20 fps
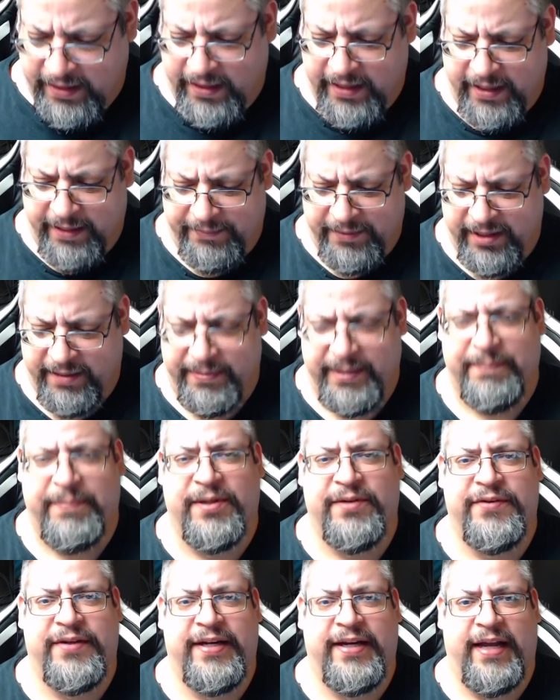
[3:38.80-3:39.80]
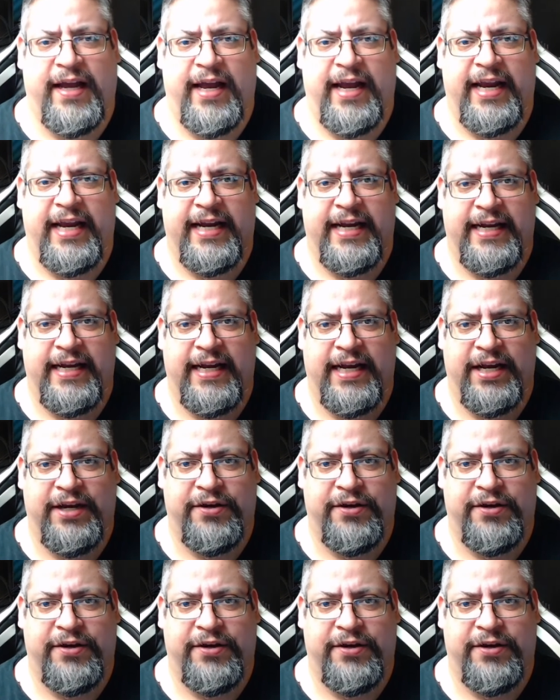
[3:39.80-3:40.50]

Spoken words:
I'm going to be building a